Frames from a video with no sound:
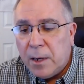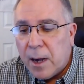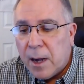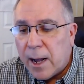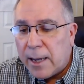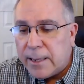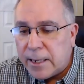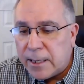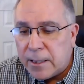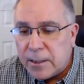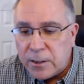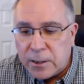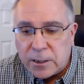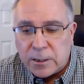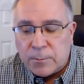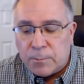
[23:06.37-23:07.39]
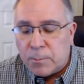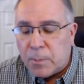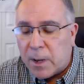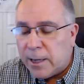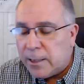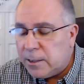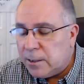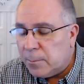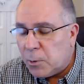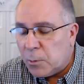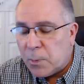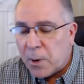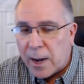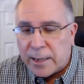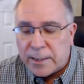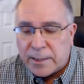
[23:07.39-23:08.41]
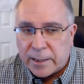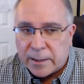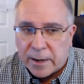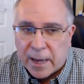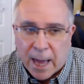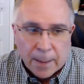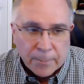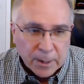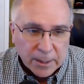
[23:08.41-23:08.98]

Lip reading: I think it's a proprietary app.